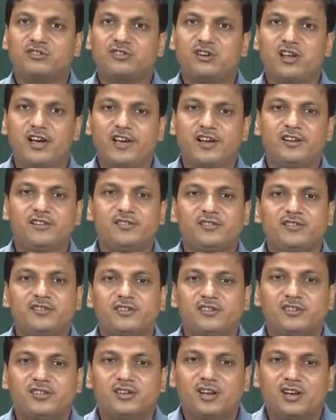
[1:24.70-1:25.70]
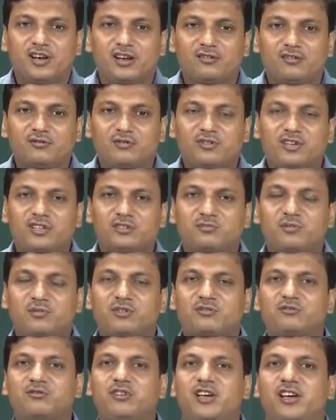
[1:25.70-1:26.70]
line with
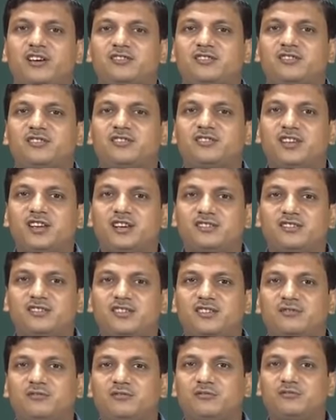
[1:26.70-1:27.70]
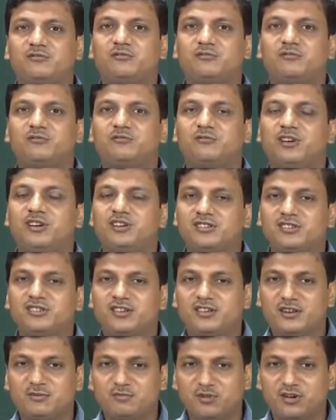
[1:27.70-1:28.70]
respect to the axis, as a one is
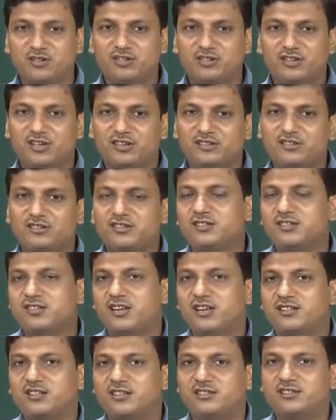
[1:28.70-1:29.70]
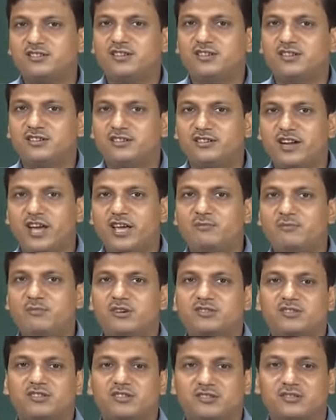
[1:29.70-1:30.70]
the temperature axis, another is the time
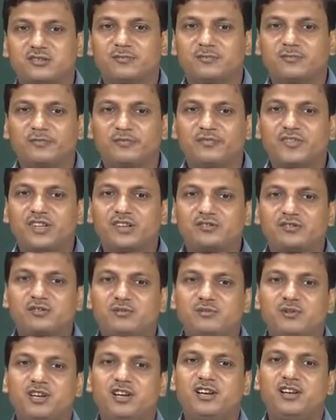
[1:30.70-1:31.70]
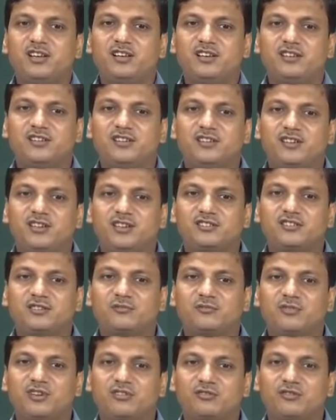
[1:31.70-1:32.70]
axis. Similarly, in case
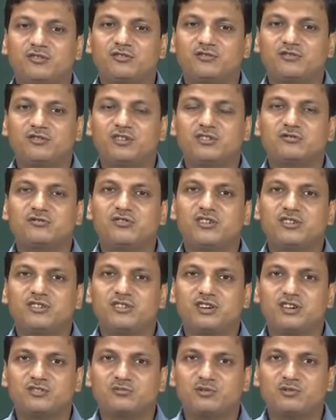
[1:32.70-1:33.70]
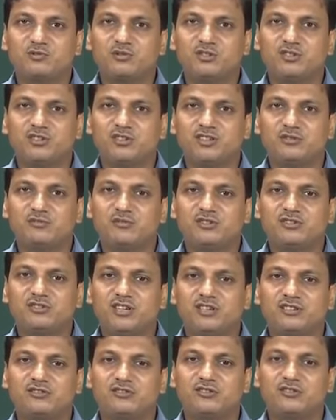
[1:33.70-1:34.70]
of the continuous cooling transformation, that means
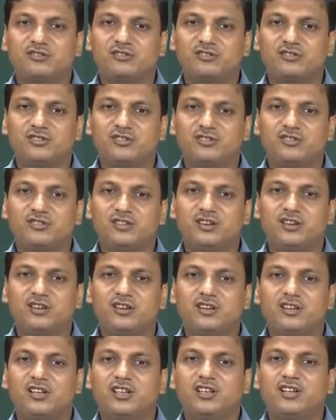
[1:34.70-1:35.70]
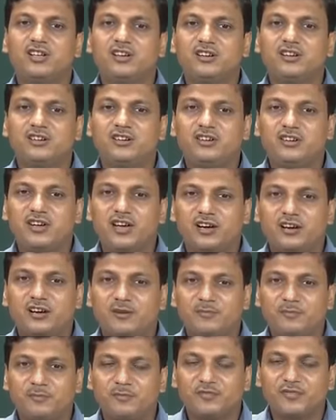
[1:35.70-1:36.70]
that is called the CCT
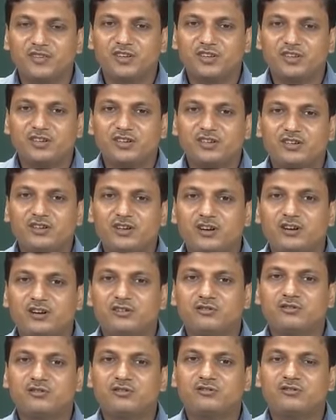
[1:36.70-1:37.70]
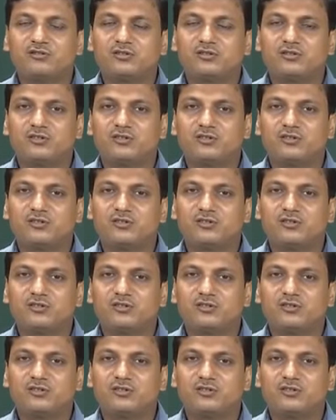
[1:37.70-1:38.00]
diagram. Here also